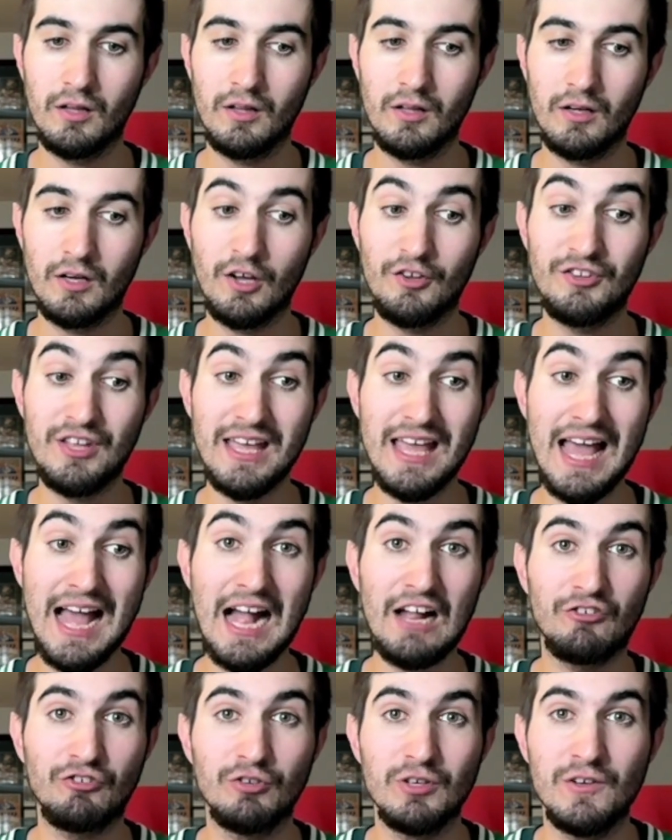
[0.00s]
Because they
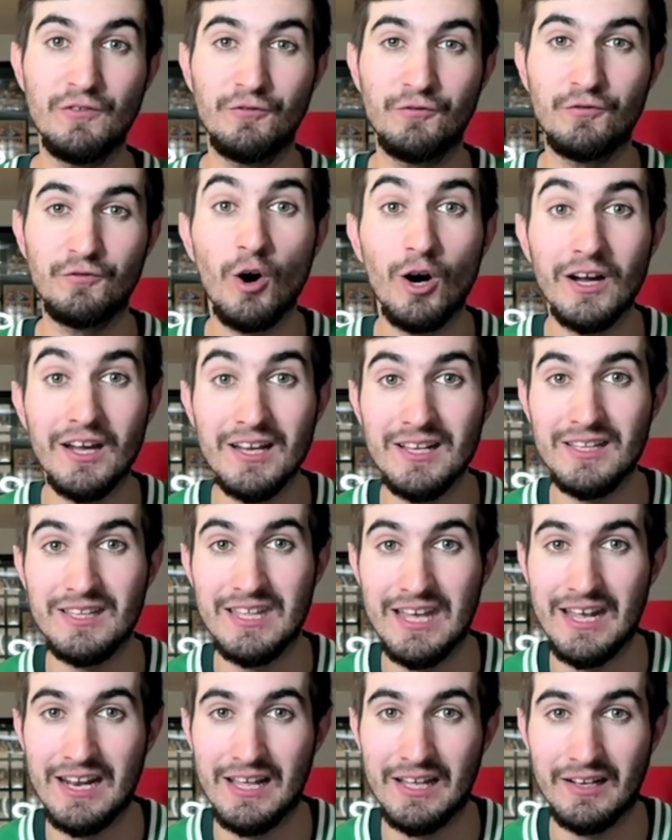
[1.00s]
actually fucking
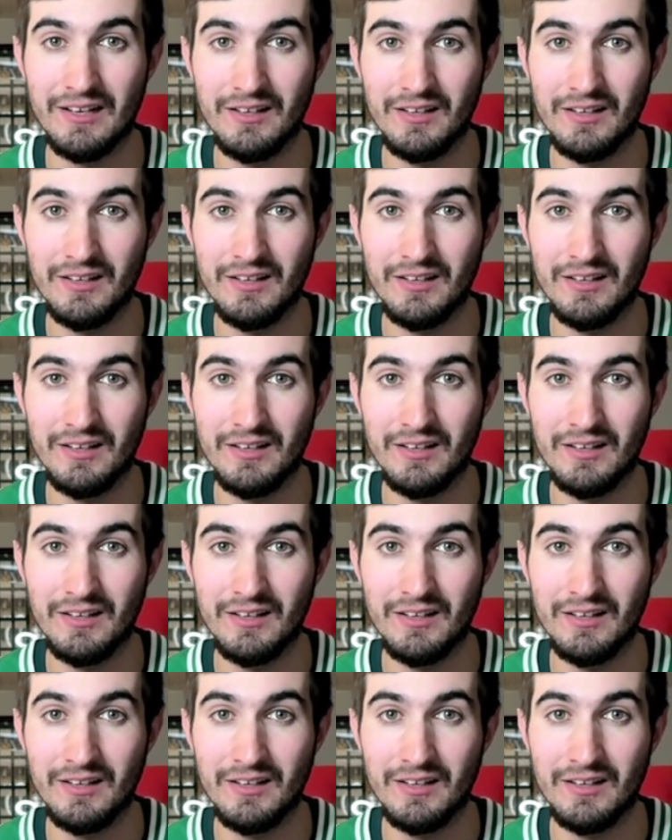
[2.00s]
did it.